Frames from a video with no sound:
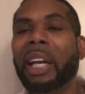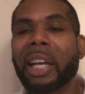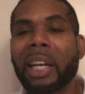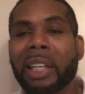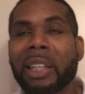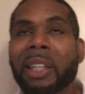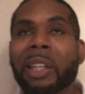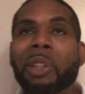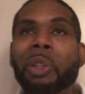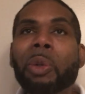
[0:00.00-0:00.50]

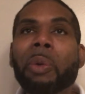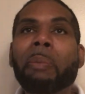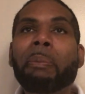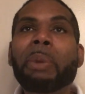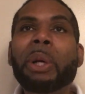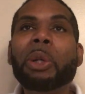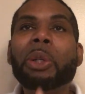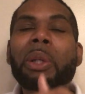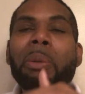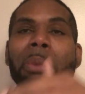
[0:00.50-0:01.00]
And then you
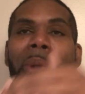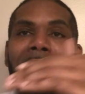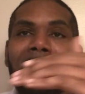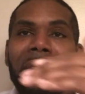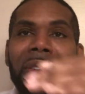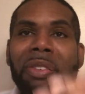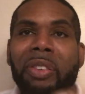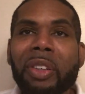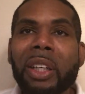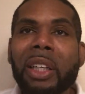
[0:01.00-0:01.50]
building up your
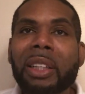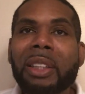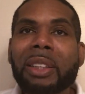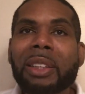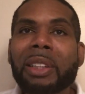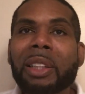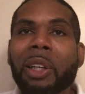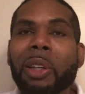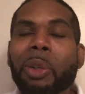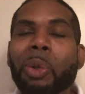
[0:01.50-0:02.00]

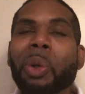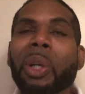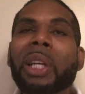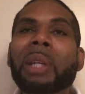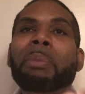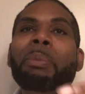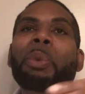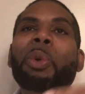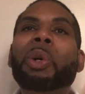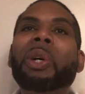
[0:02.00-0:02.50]
defense. You get
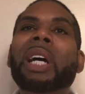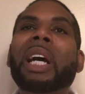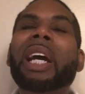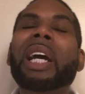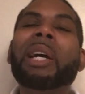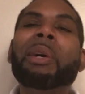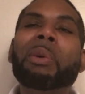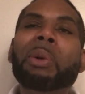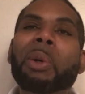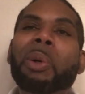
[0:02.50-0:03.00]
more
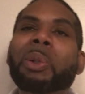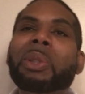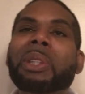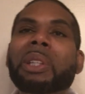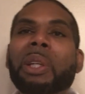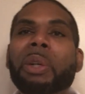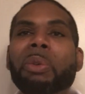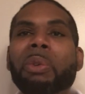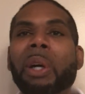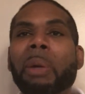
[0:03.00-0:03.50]
arrows in
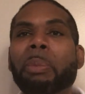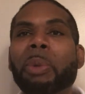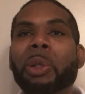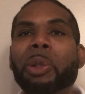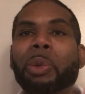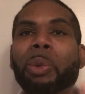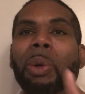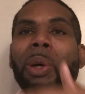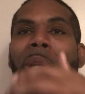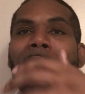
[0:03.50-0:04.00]
your
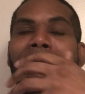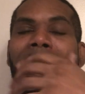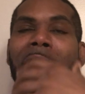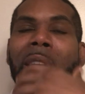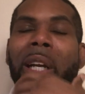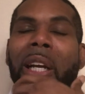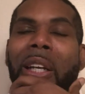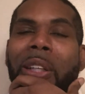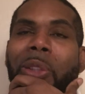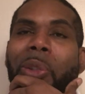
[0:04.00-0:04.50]
repertoire.
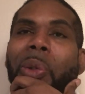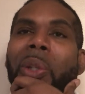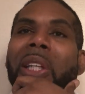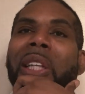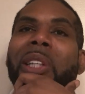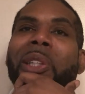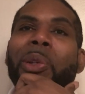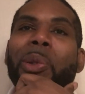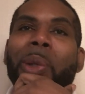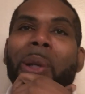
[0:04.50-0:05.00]
So
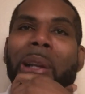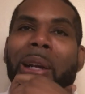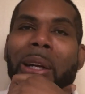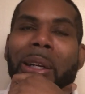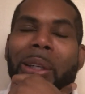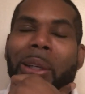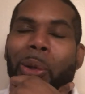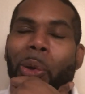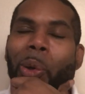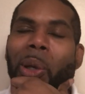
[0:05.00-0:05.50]
then you
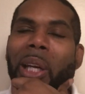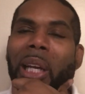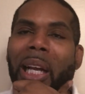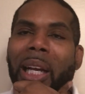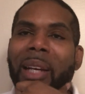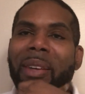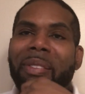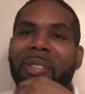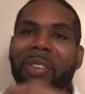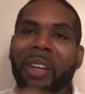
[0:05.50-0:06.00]
learning, okay, I
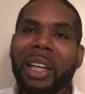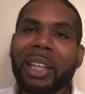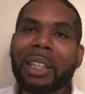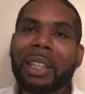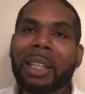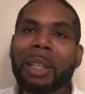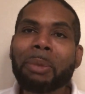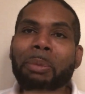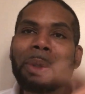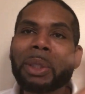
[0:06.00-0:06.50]
can fight
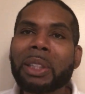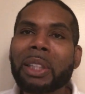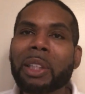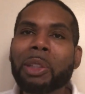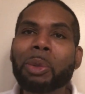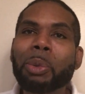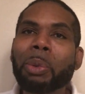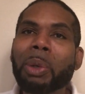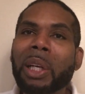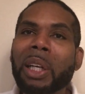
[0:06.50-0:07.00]
demons
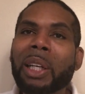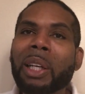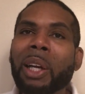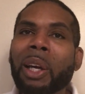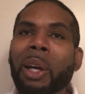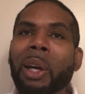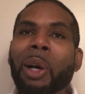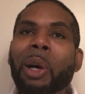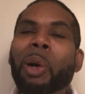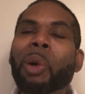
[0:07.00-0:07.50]
this way.
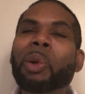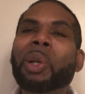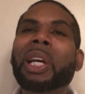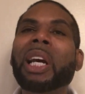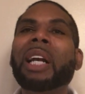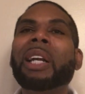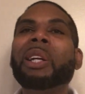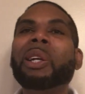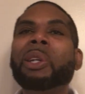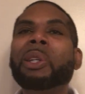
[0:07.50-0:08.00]
Okay, I
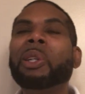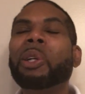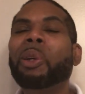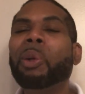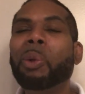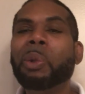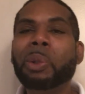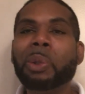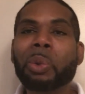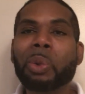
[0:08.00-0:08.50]
learned a
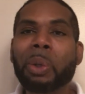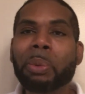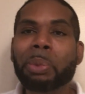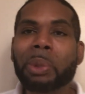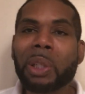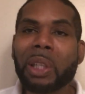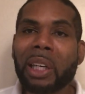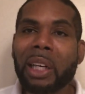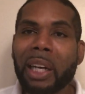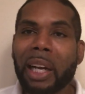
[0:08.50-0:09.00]
new
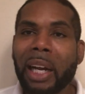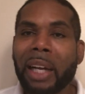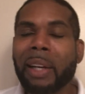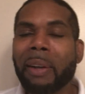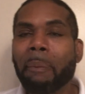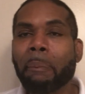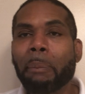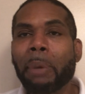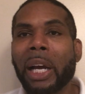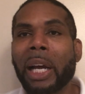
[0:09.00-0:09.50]
scripture that I
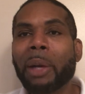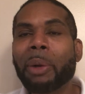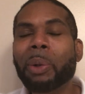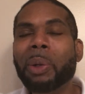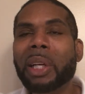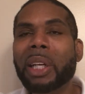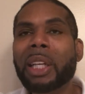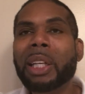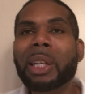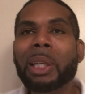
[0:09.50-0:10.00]
can battle
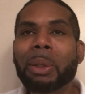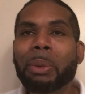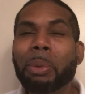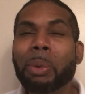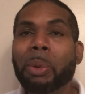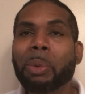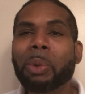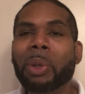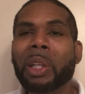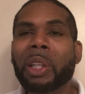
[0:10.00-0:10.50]
the enemy
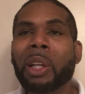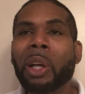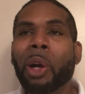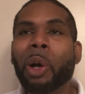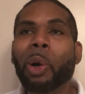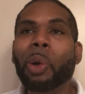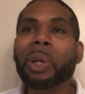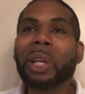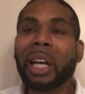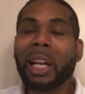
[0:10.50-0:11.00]
with.
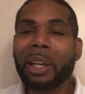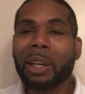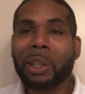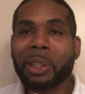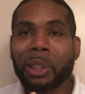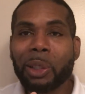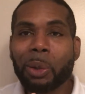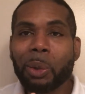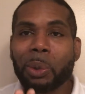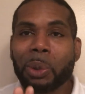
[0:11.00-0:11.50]
Okay, I learned
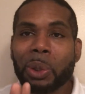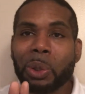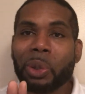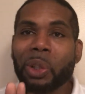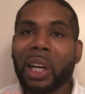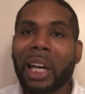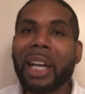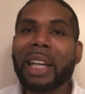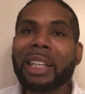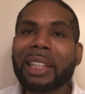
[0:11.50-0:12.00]
a new
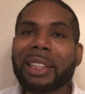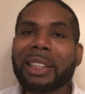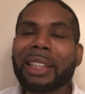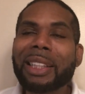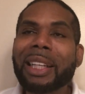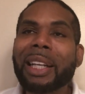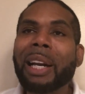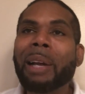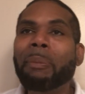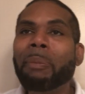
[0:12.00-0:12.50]
strategy
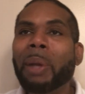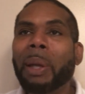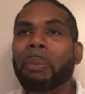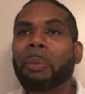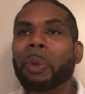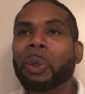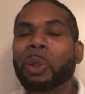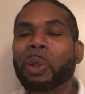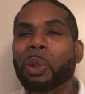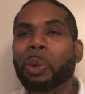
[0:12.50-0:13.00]
that I'm
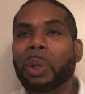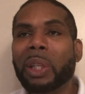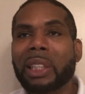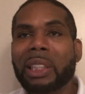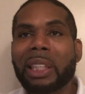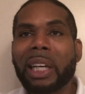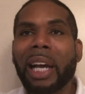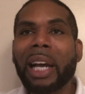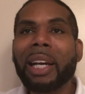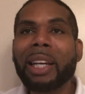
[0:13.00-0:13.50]
able to
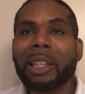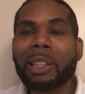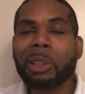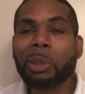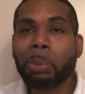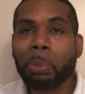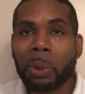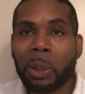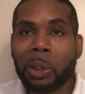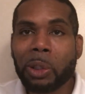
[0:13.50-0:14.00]
attack in
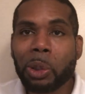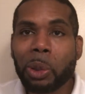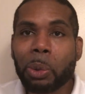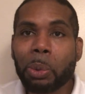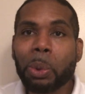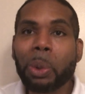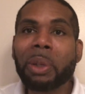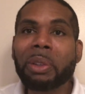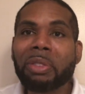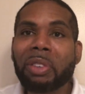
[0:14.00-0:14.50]
spiritual
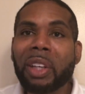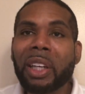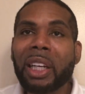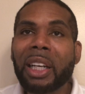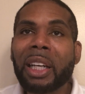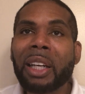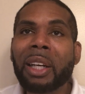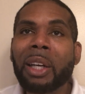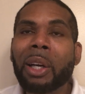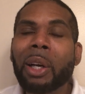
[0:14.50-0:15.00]
warfare.